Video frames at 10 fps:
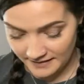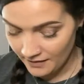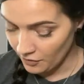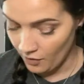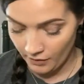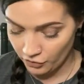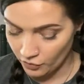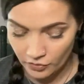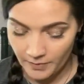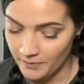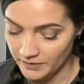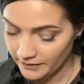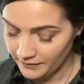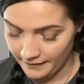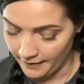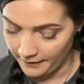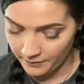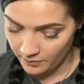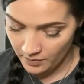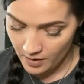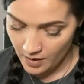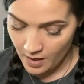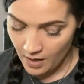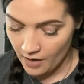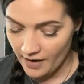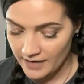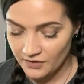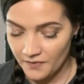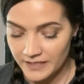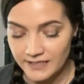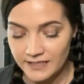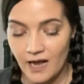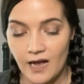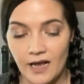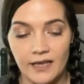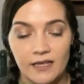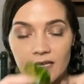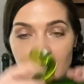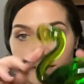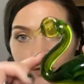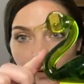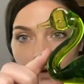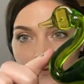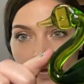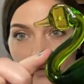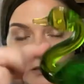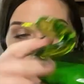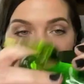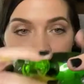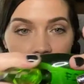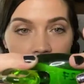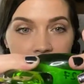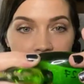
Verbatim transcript: I don't know how George remembers everything. All right, so this guy is $12 and it's